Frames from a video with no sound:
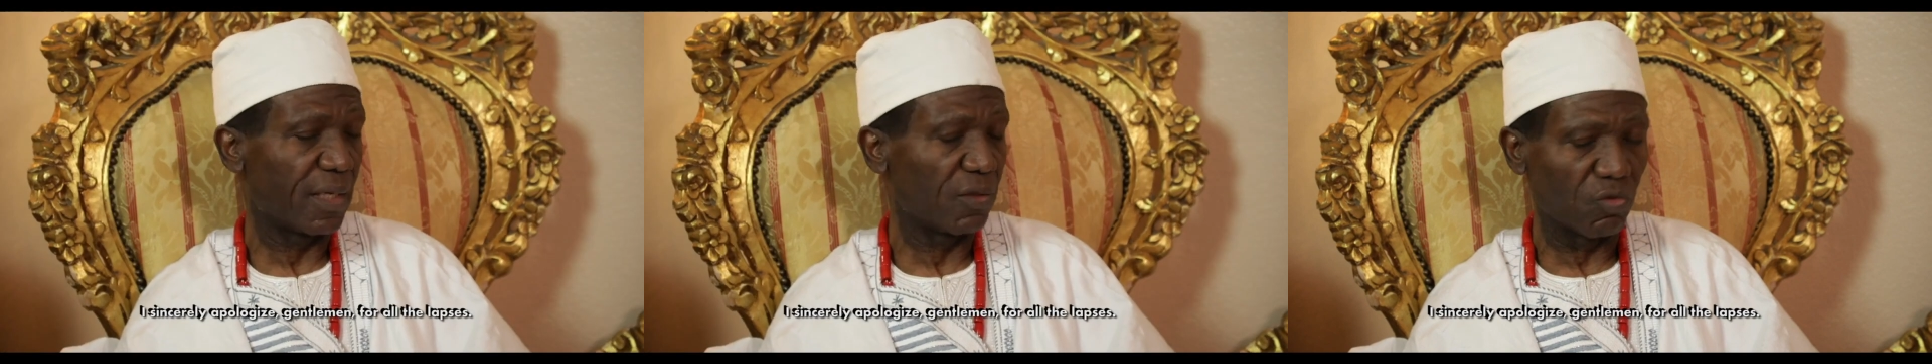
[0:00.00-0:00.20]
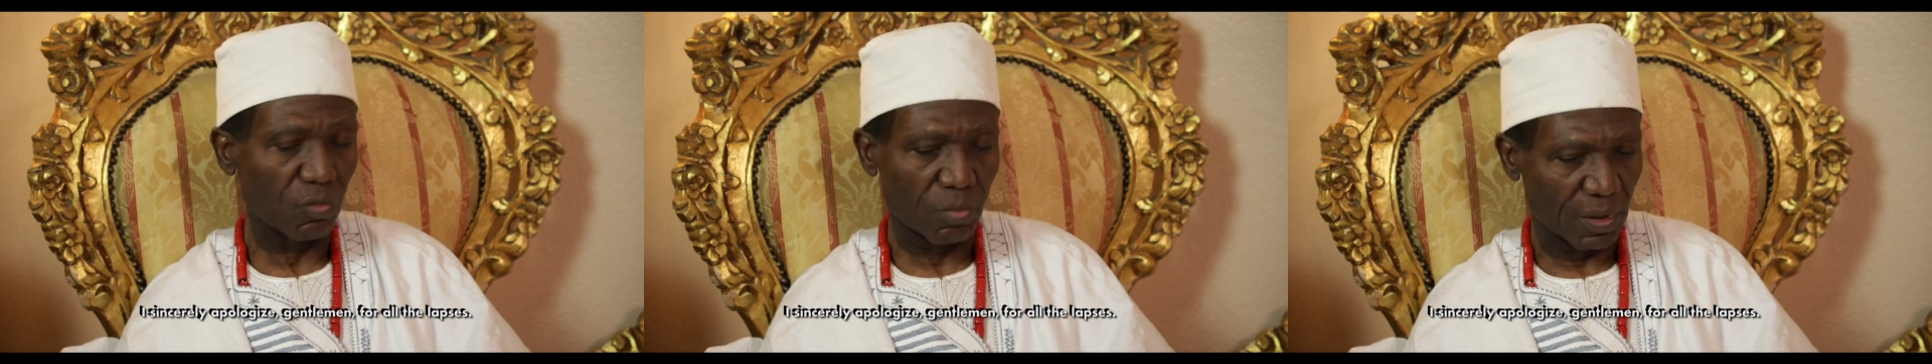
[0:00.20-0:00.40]

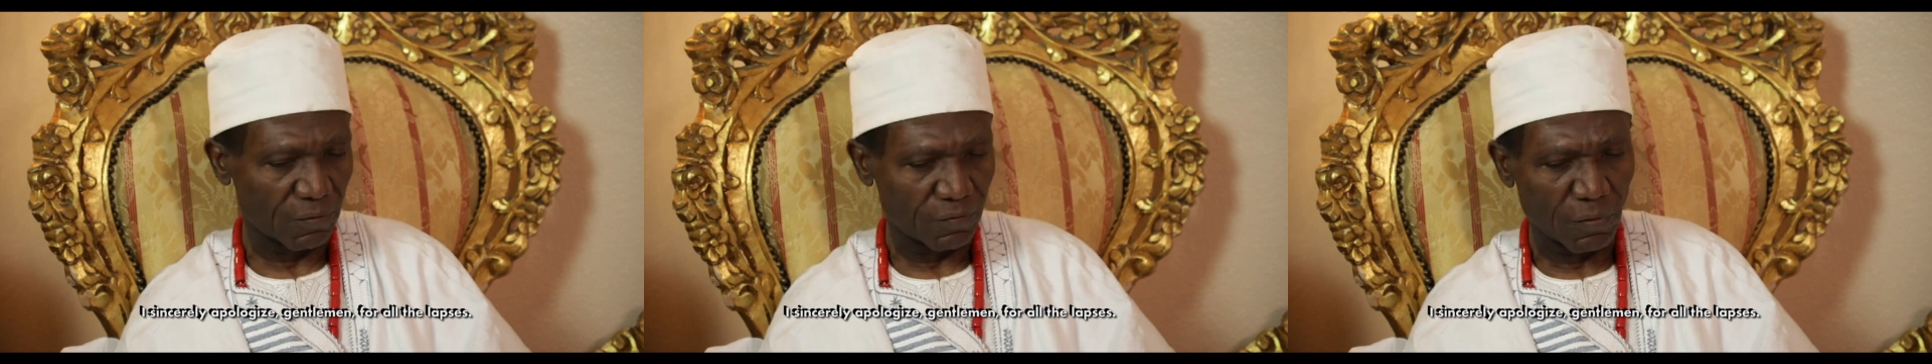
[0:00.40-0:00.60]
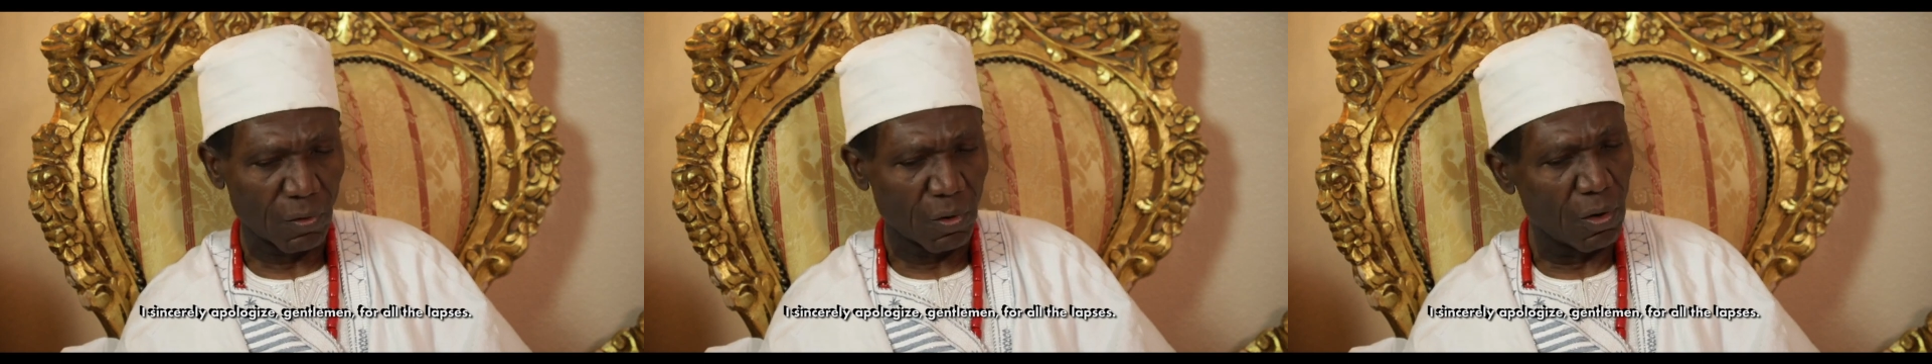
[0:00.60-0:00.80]
gentlemen,
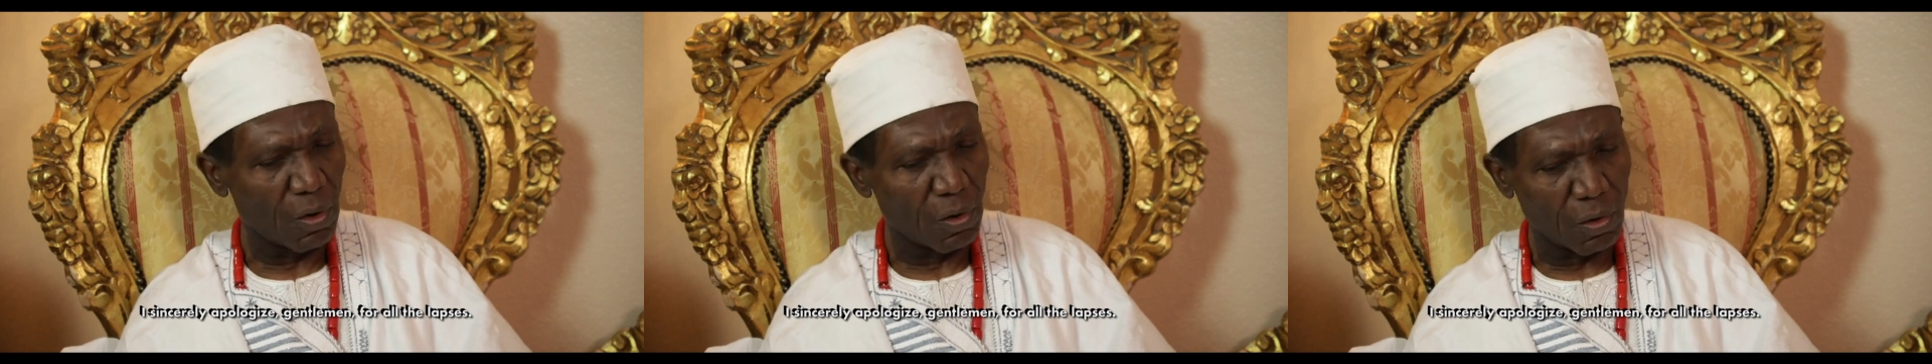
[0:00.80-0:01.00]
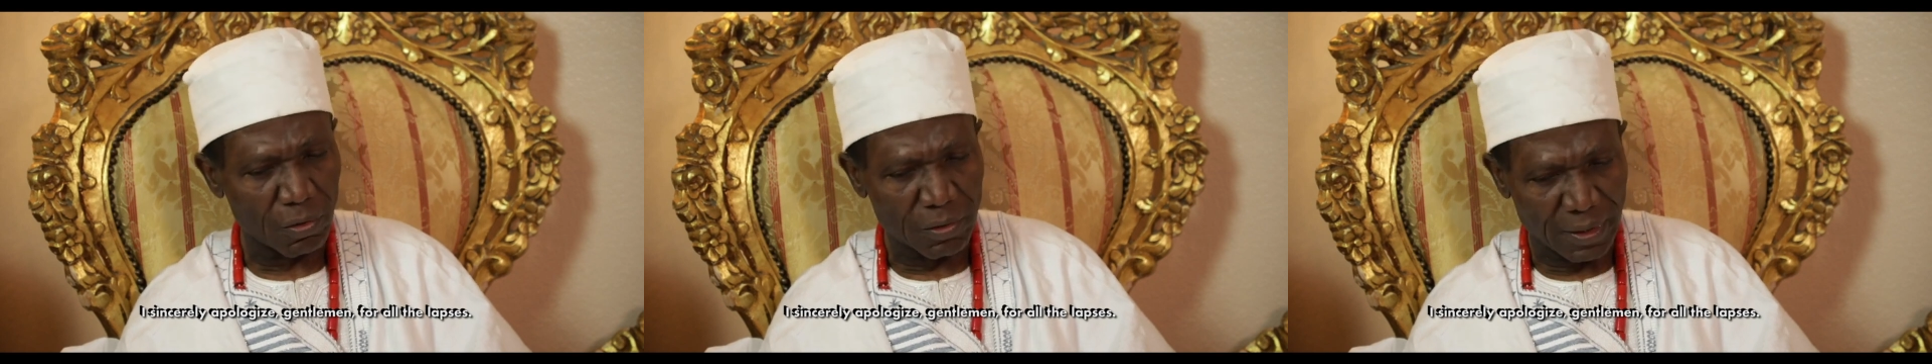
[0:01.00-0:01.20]
for
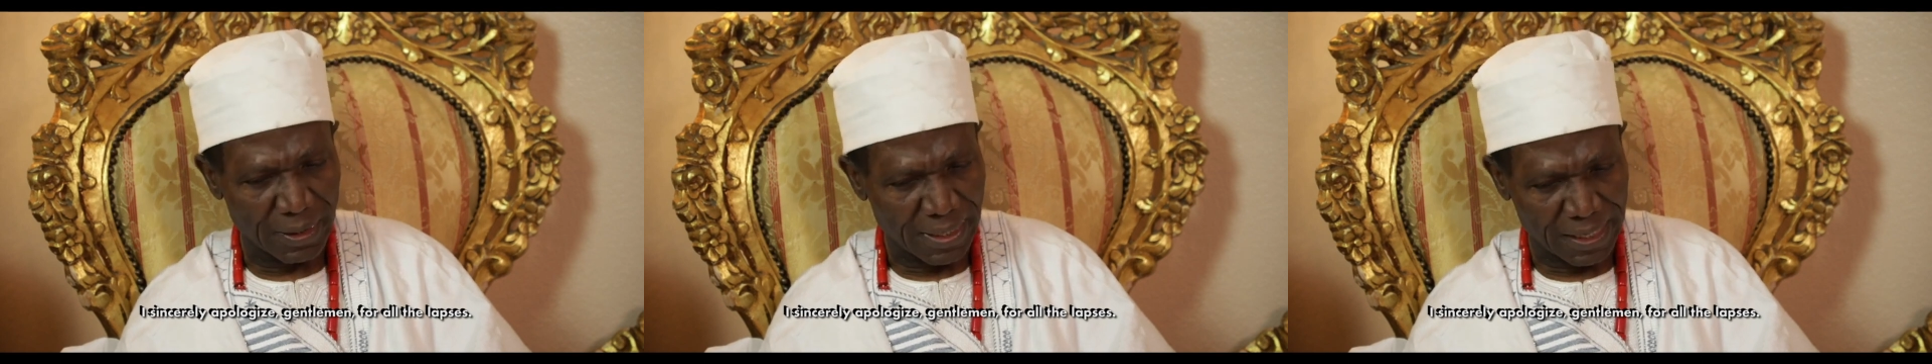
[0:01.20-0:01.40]
all the